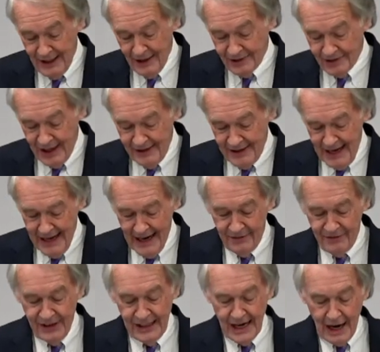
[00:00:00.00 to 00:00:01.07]
said they
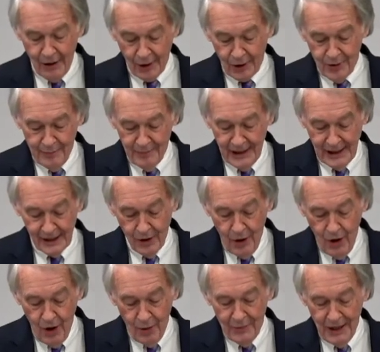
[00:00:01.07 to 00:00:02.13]
had VR equipment at
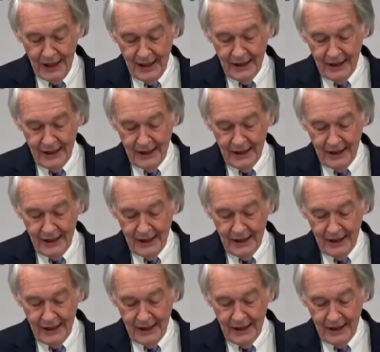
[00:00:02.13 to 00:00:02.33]
home,